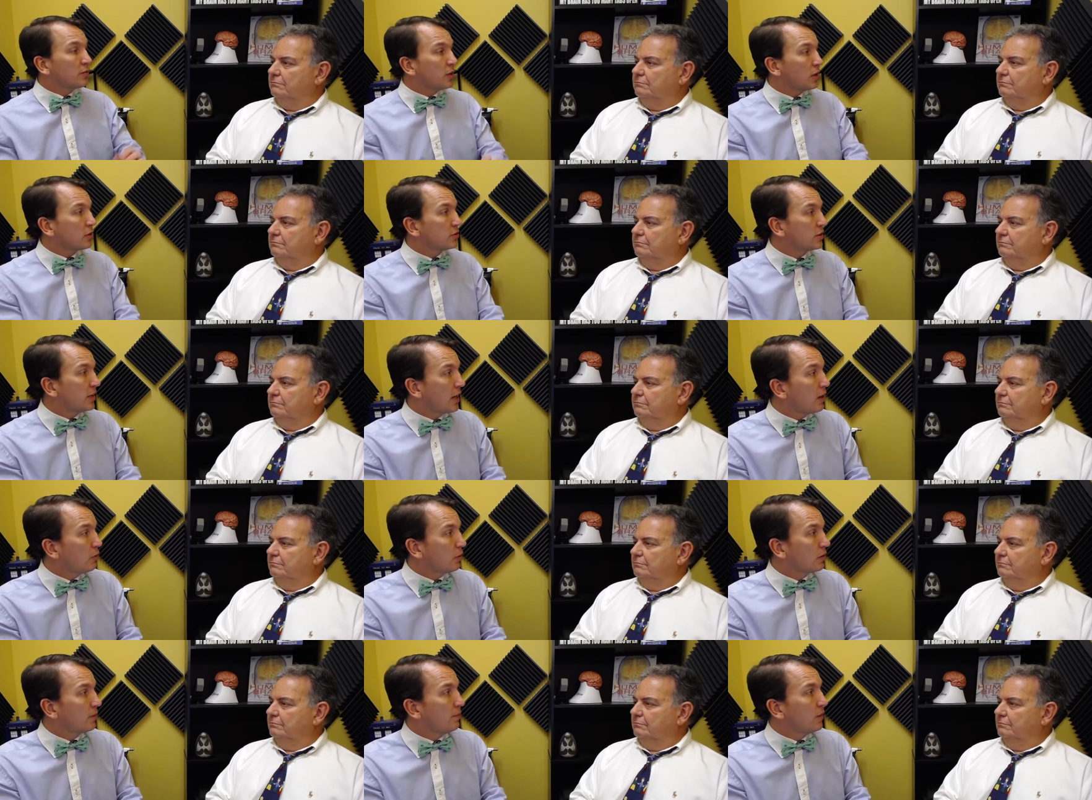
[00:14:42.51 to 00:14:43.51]
Speaker 1: dollars an
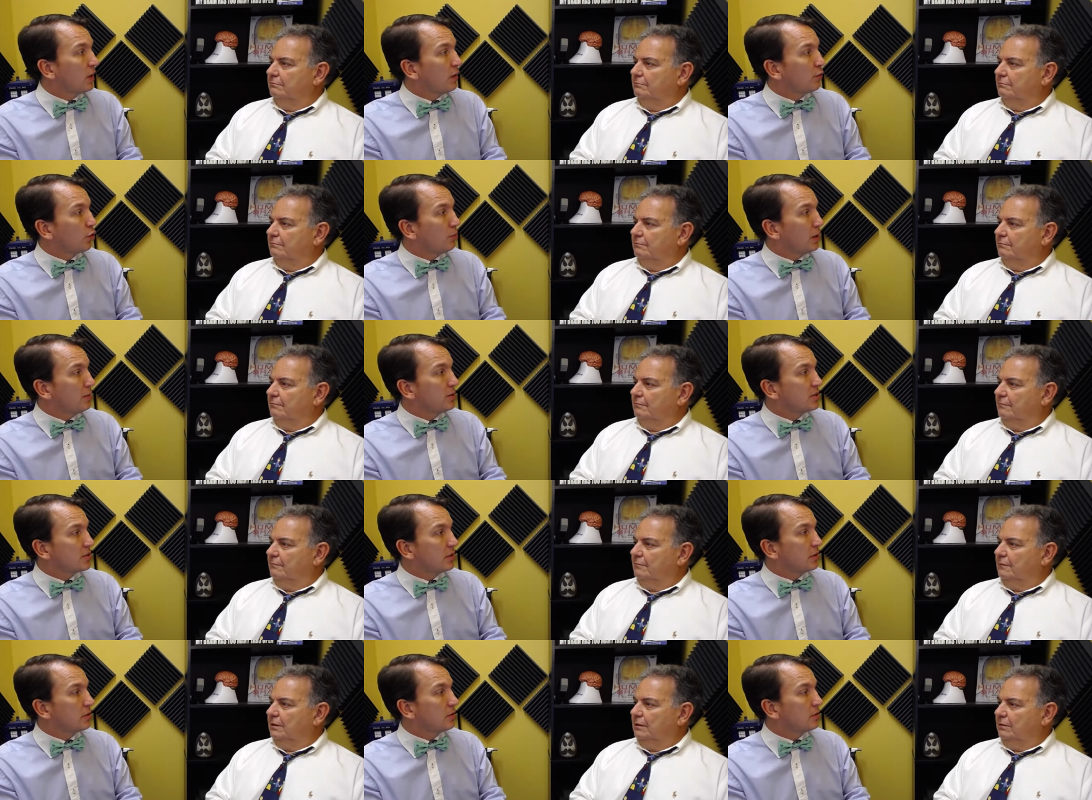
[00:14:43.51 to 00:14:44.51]
hour for a
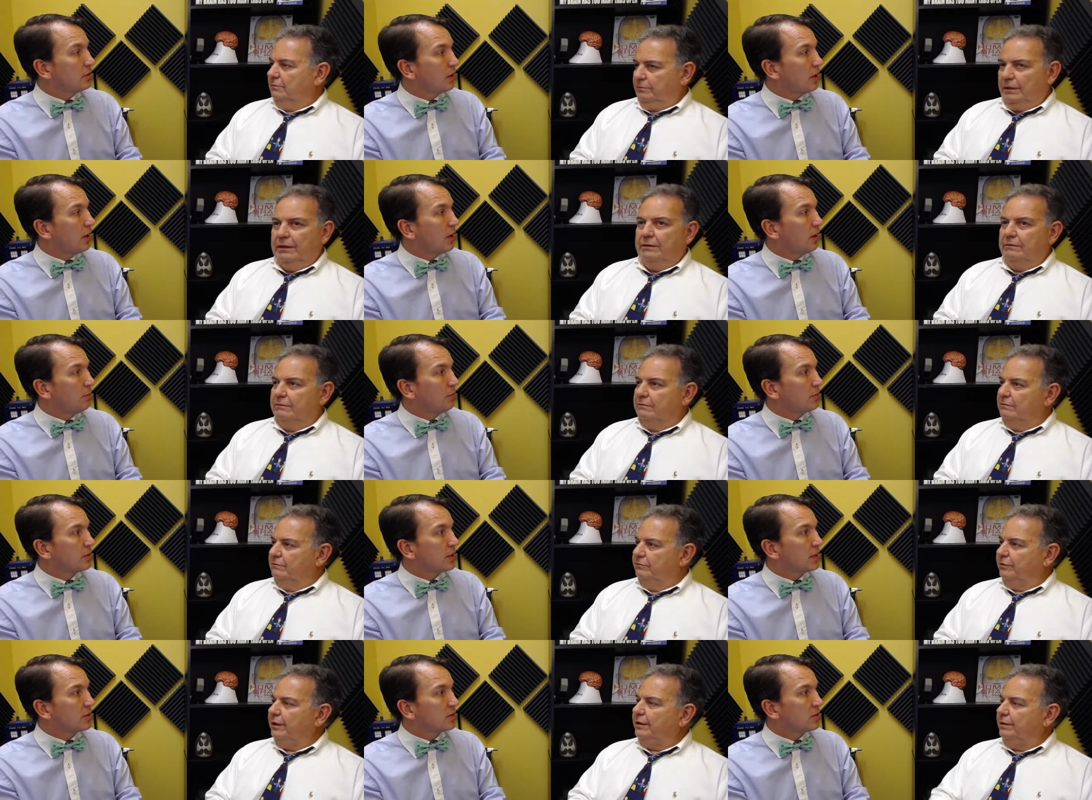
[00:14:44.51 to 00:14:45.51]
babysitter. Right. Um,
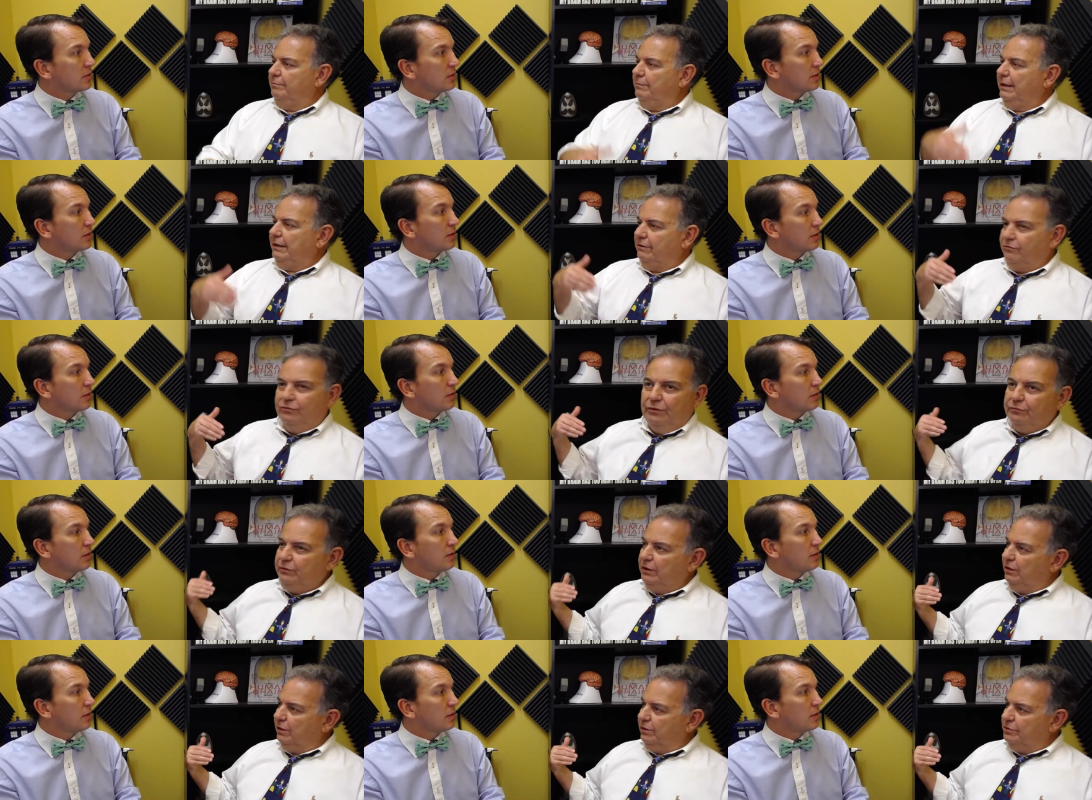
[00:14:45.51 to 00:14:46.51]
if I can
Speaker 2: make fifty
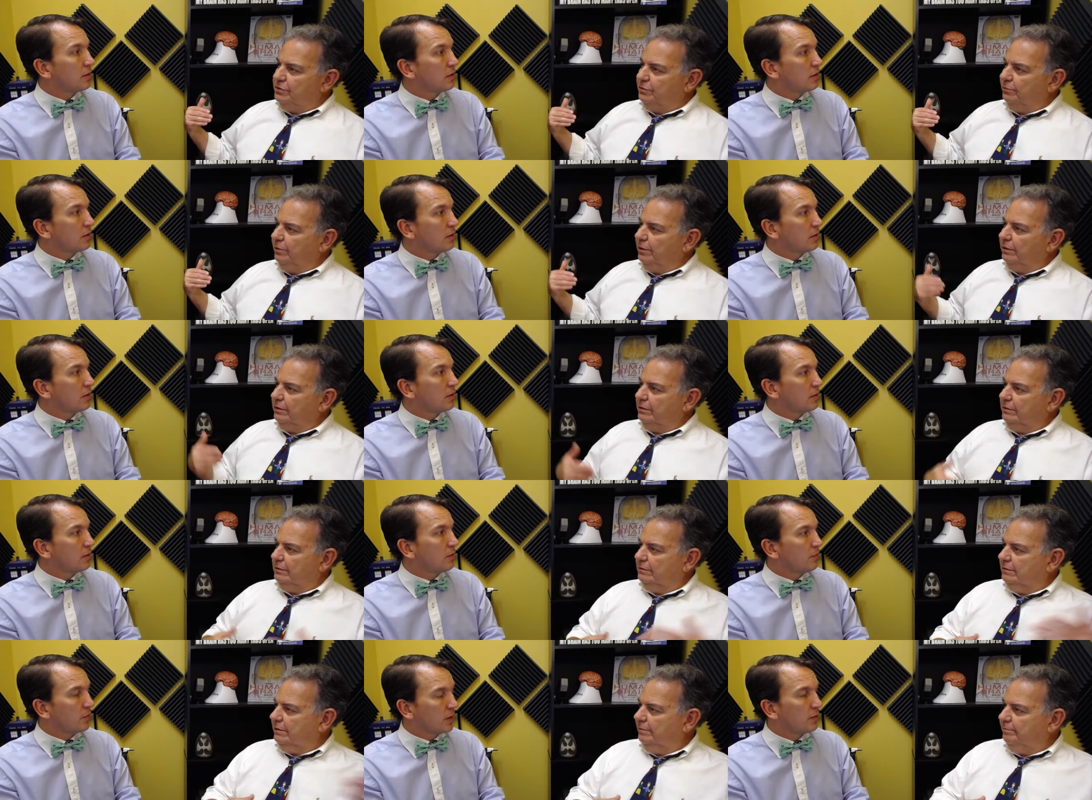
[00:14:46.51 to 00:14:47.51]
dollars at work
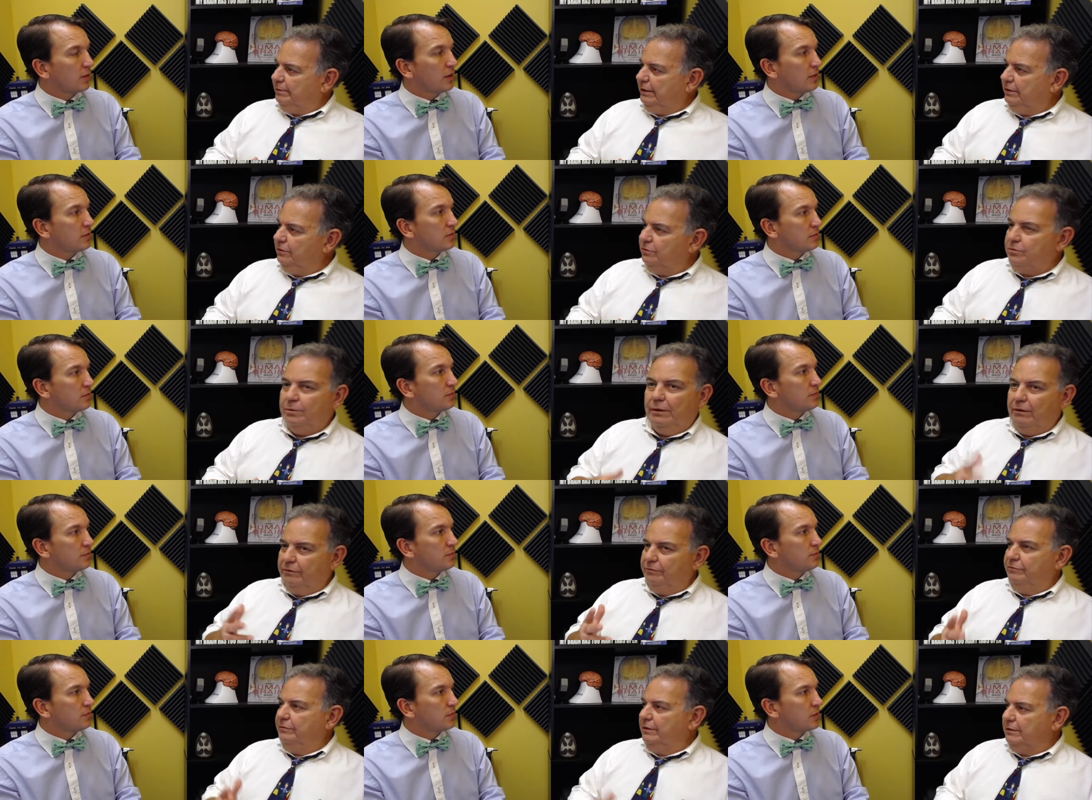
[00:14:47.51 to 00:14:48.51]
and pay right. you
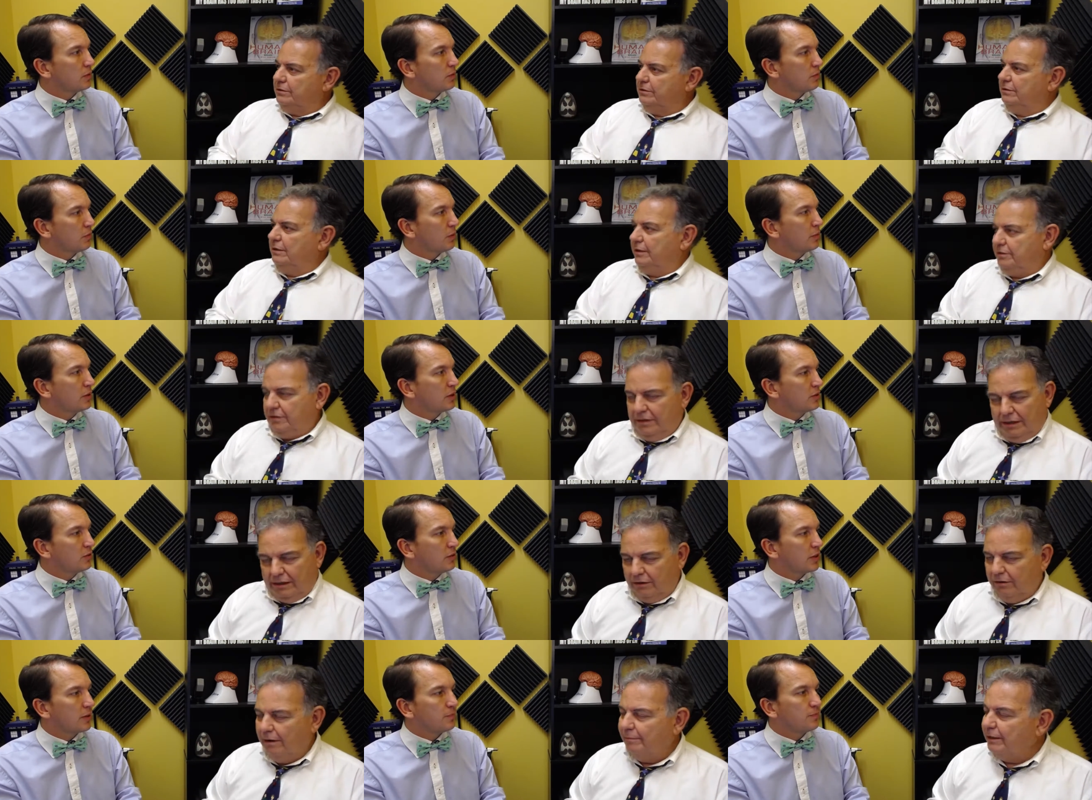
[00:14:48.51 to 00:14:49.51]
twelve, that that's an
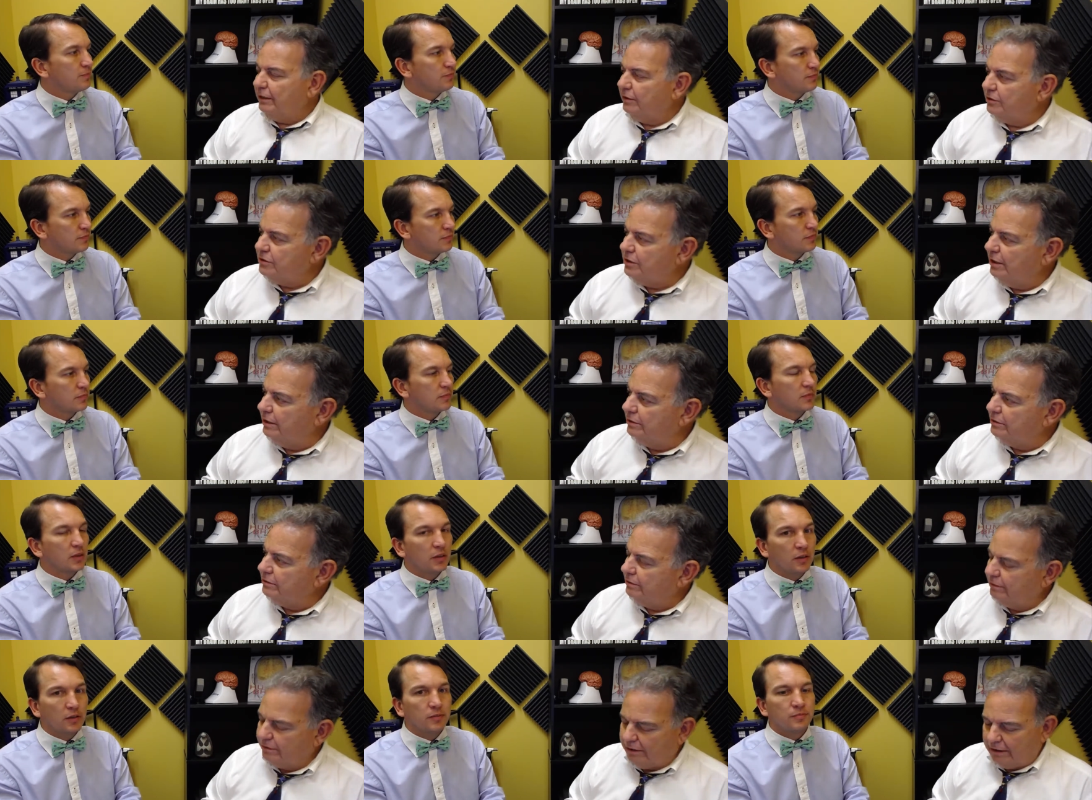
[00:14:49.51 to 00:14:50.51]
economic that. exchange.
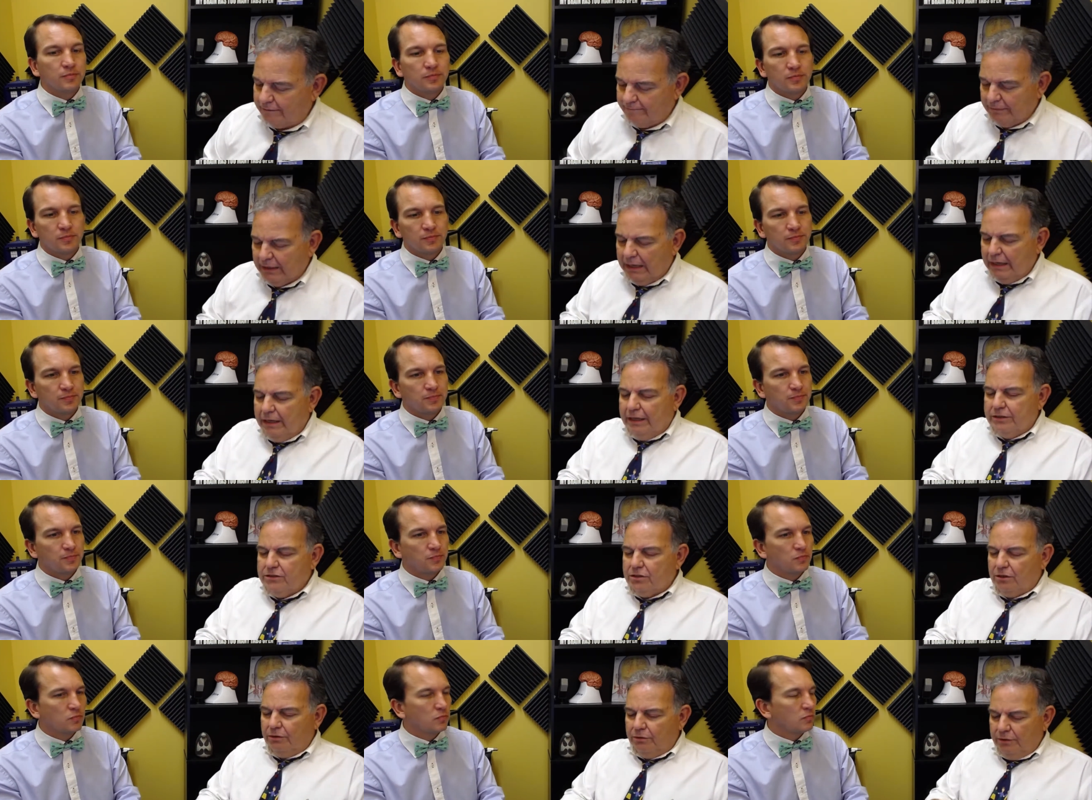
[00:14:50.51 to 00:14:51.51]
Yeah. Okay. And
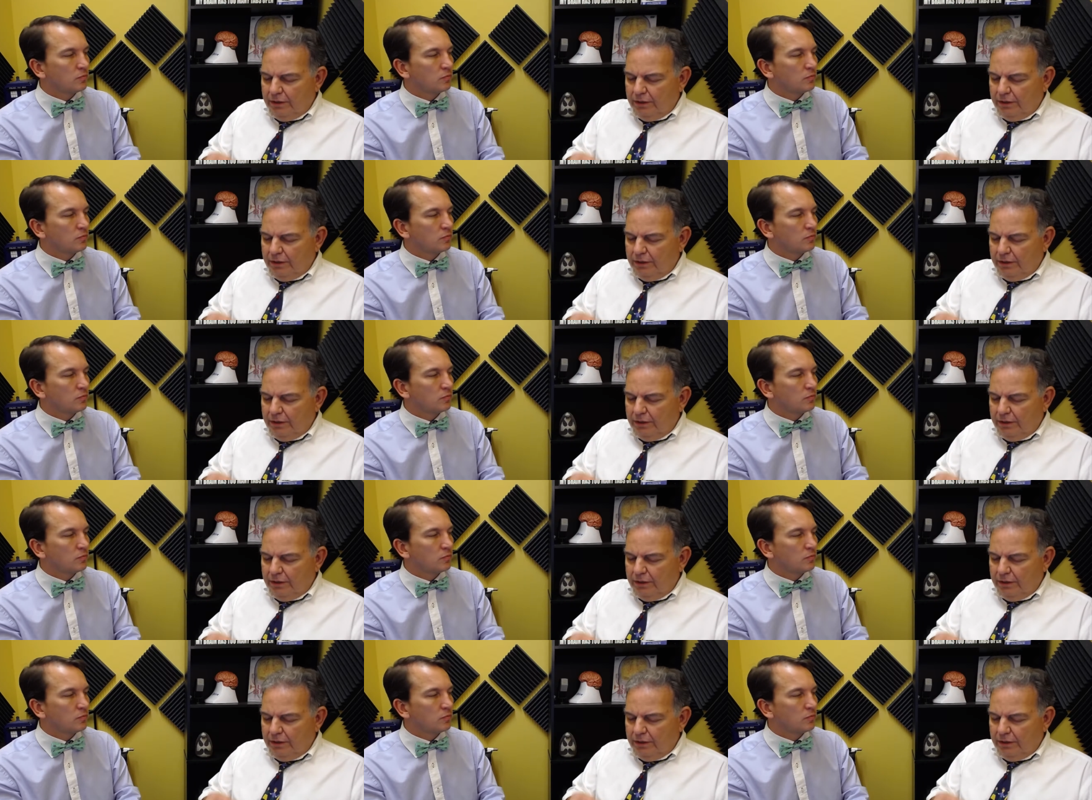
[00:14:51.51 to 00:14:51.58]
so